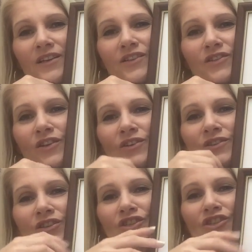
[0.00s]
So
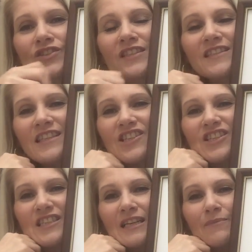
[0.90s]
you could choose to stitch
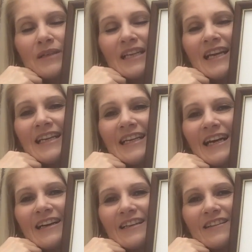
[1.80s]
this up in any
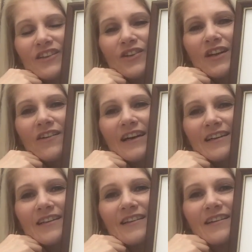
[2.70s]
colour that you
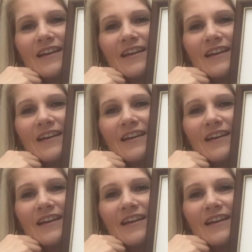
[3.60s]
like,